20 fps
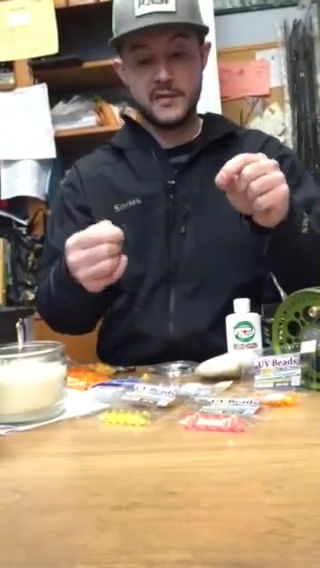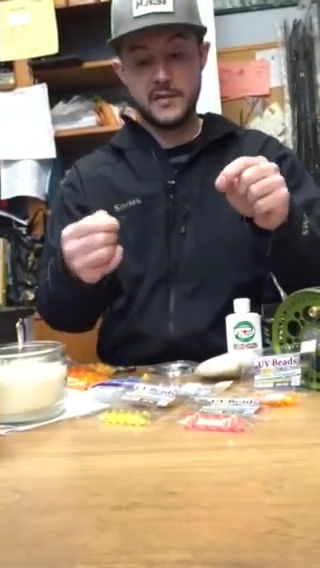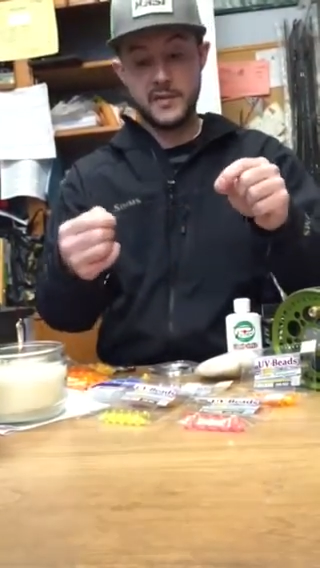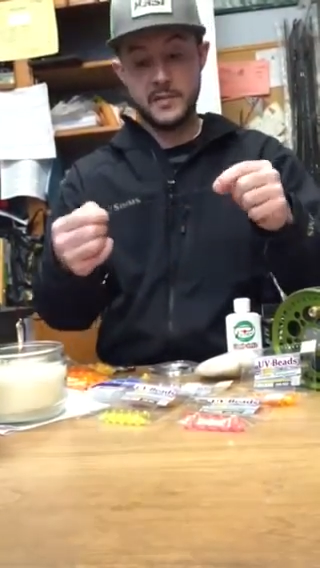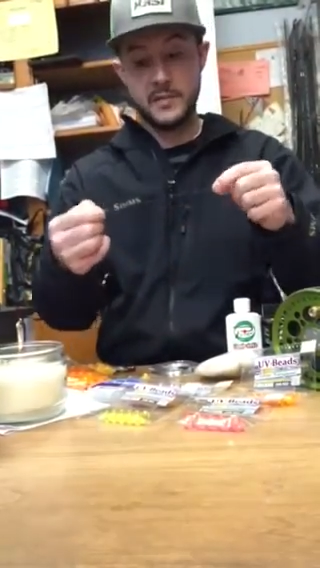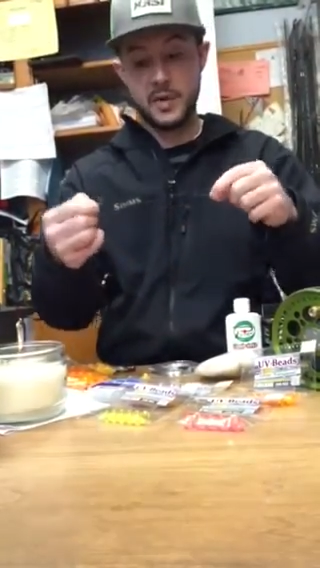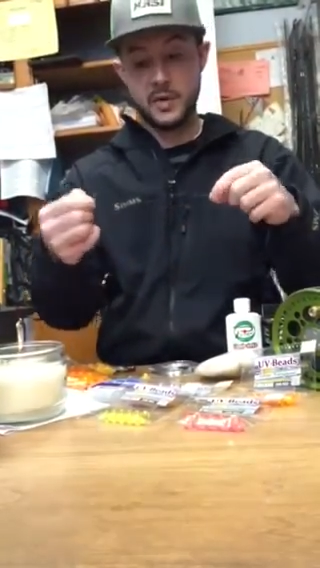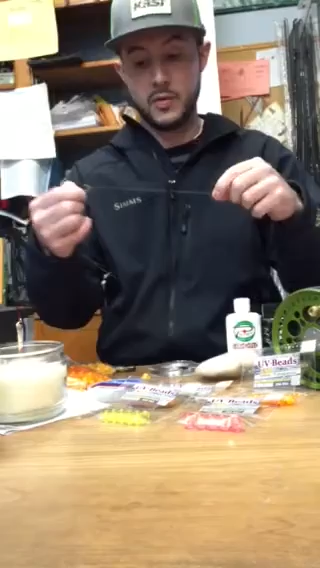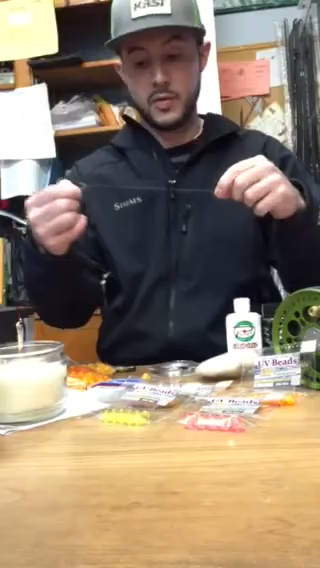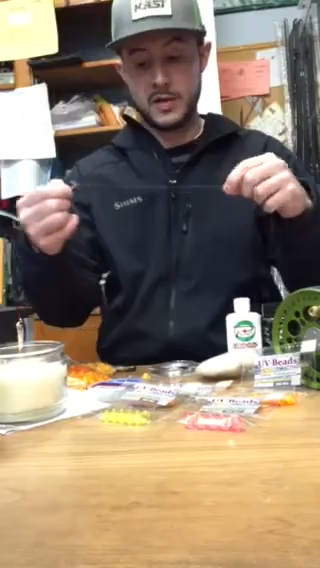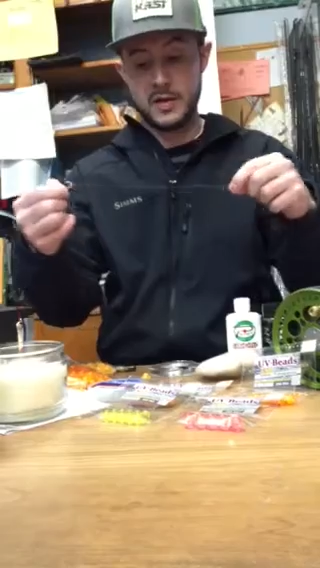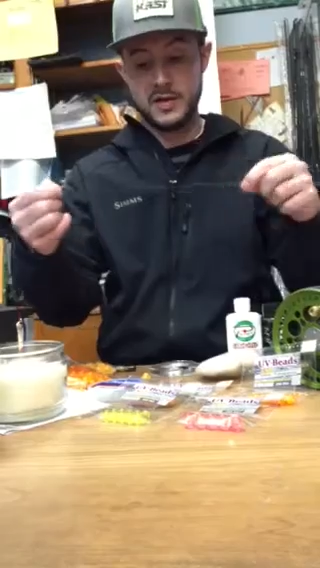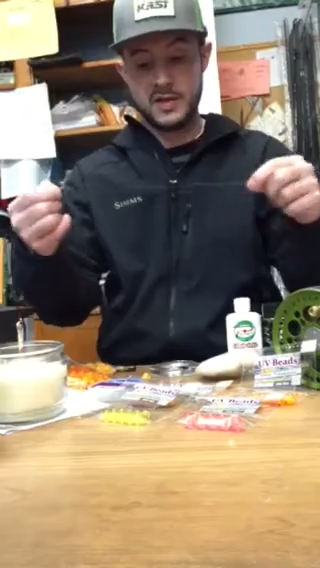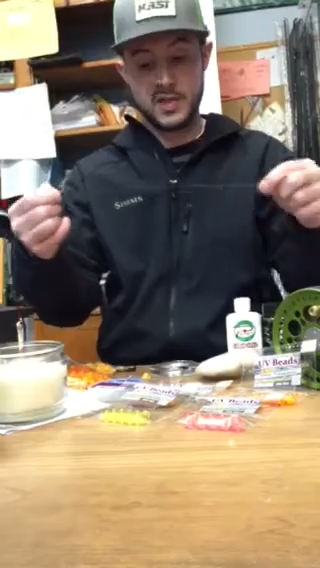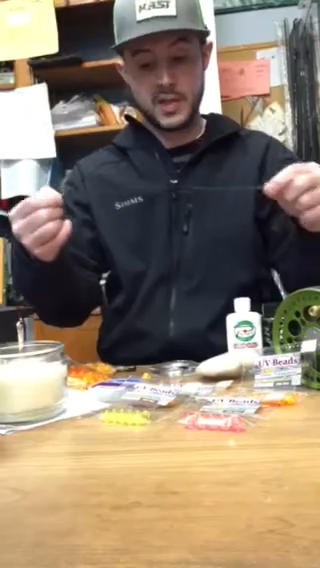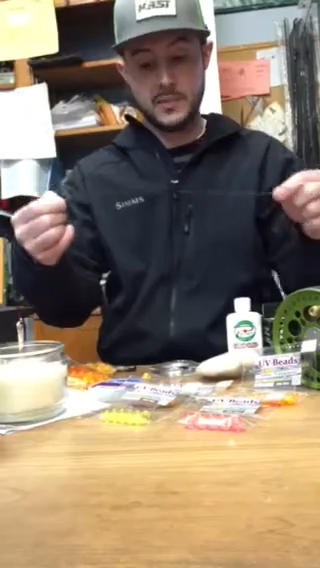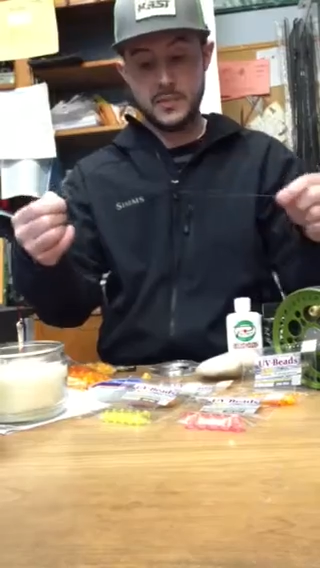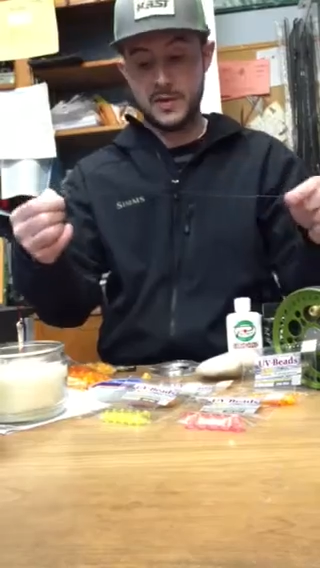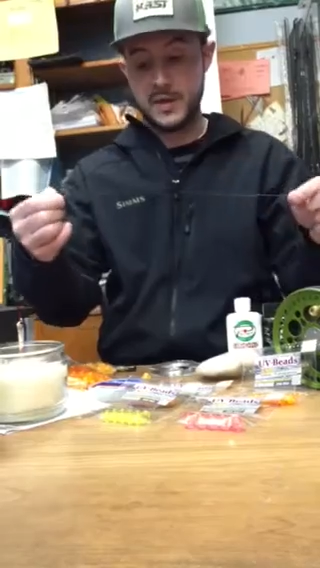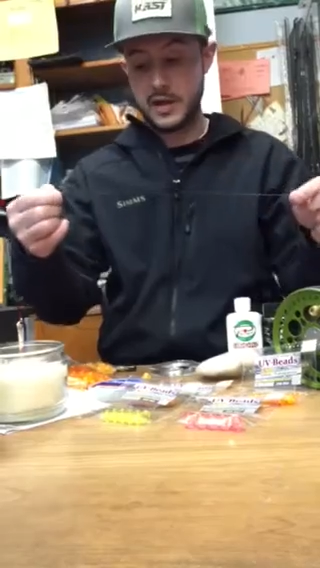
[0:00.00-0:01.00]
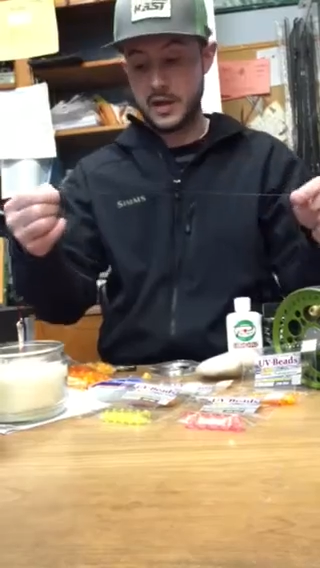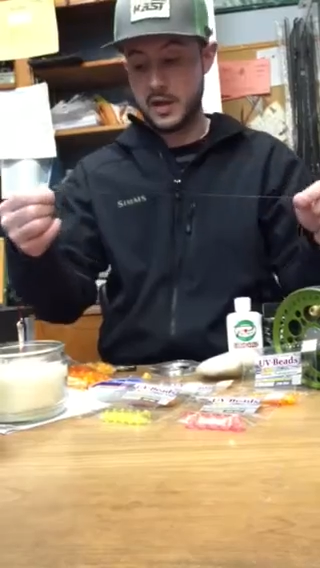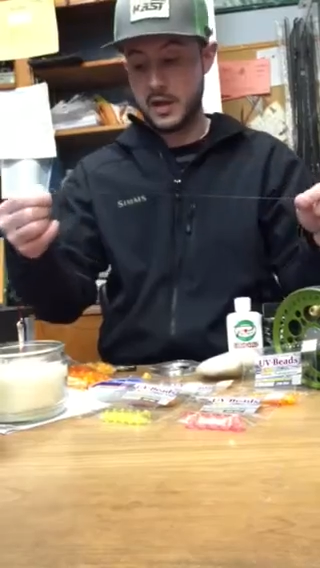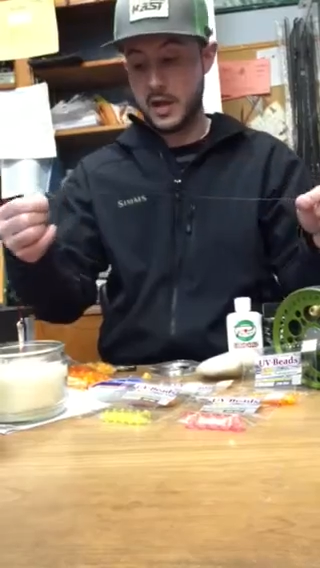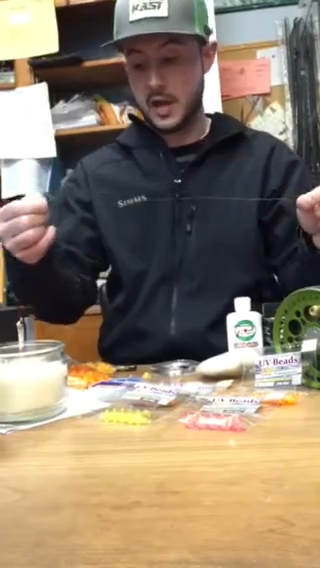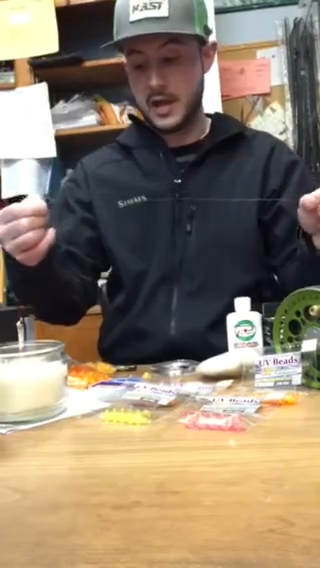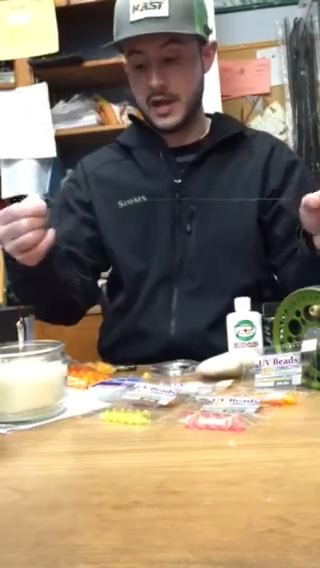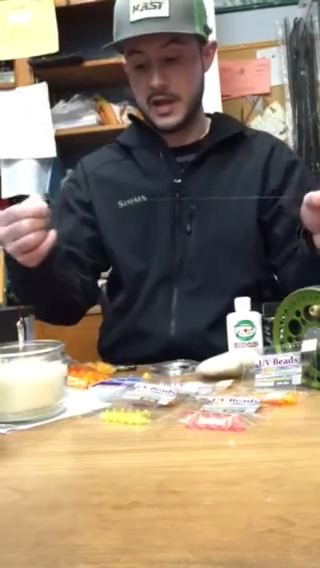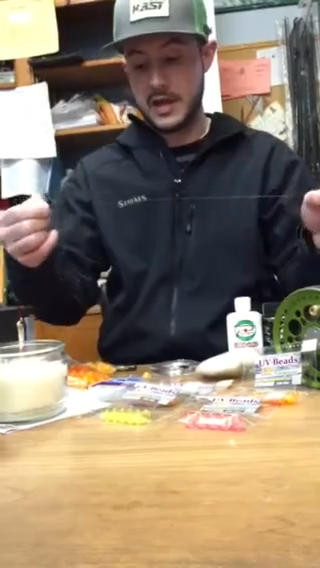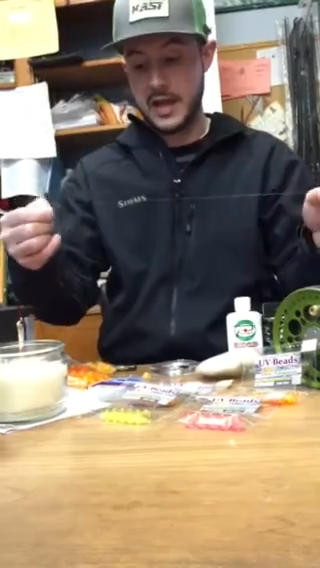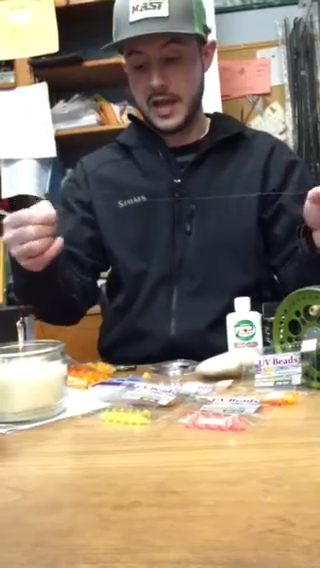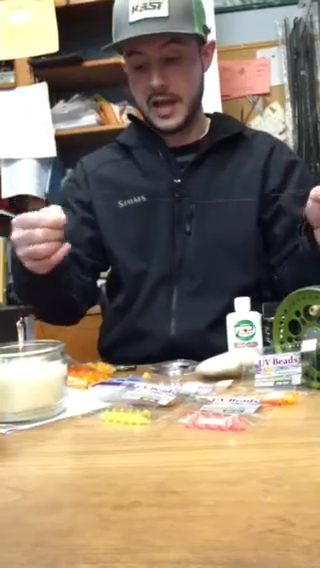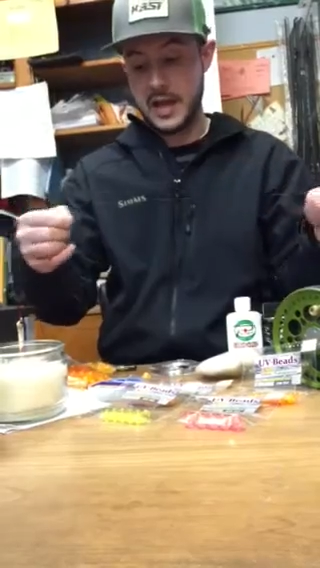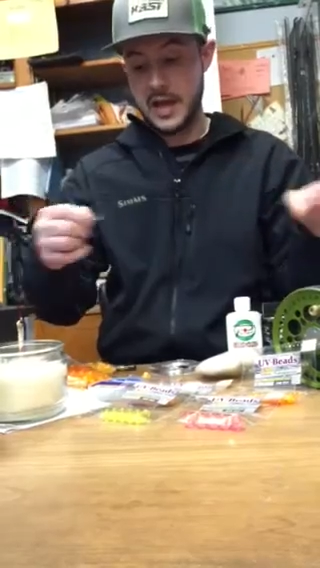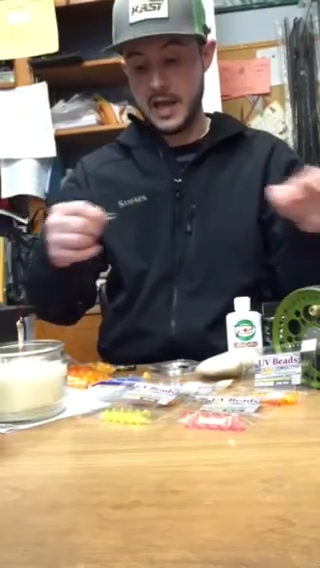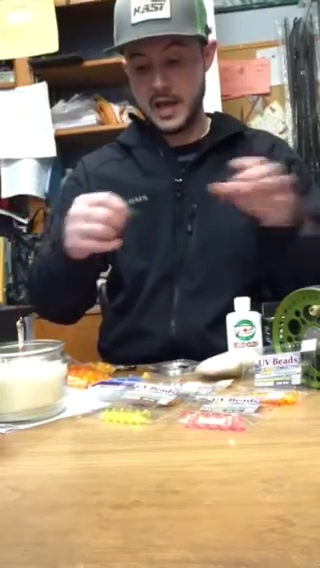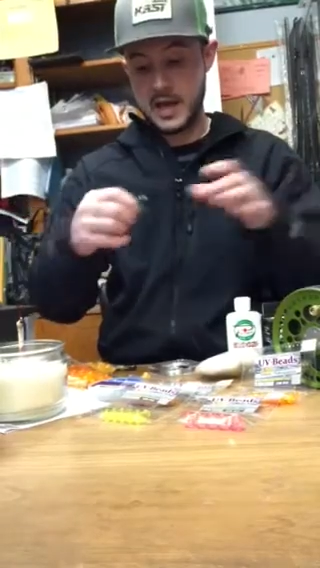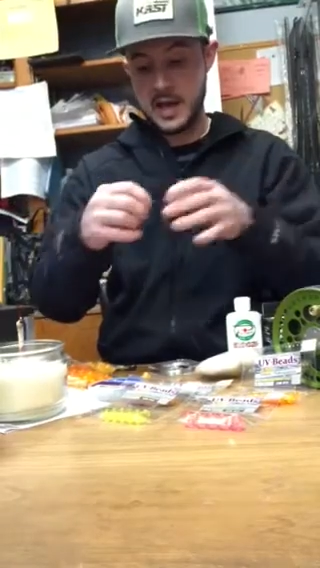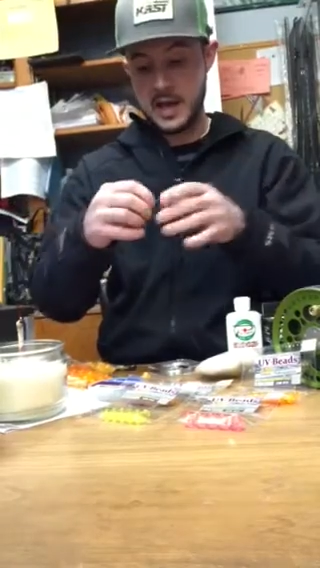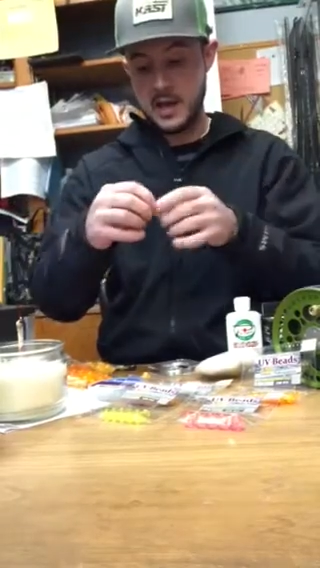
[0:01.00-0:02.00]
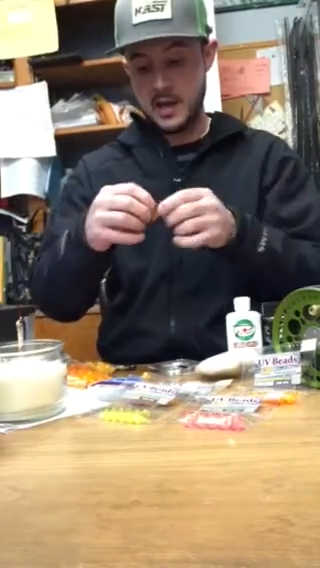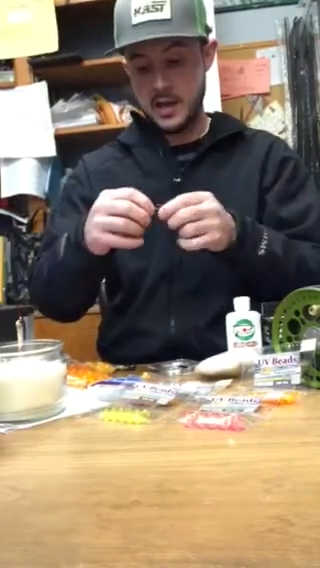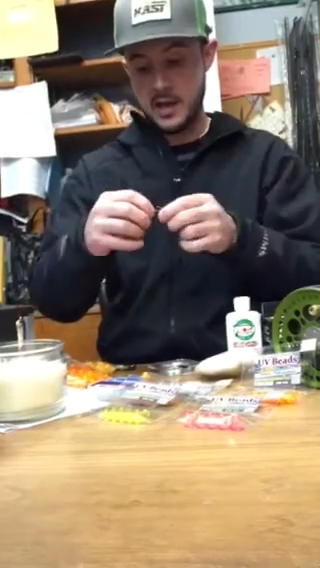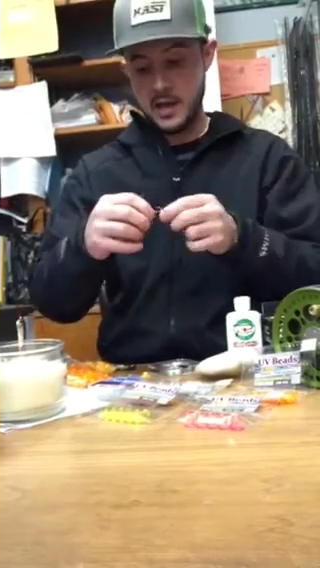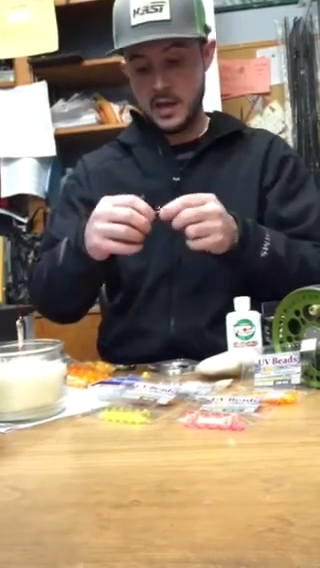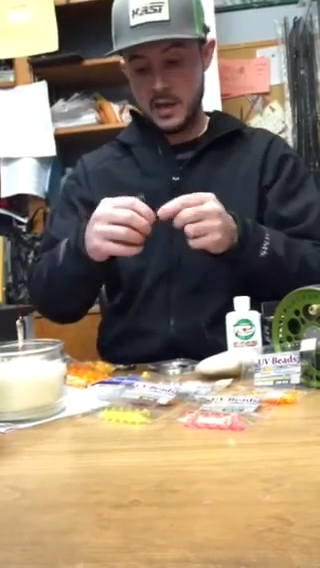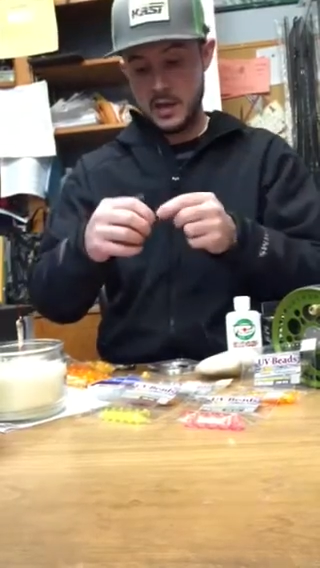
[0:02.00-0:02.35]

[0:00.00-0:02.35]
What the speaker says: If I'm going to run something like a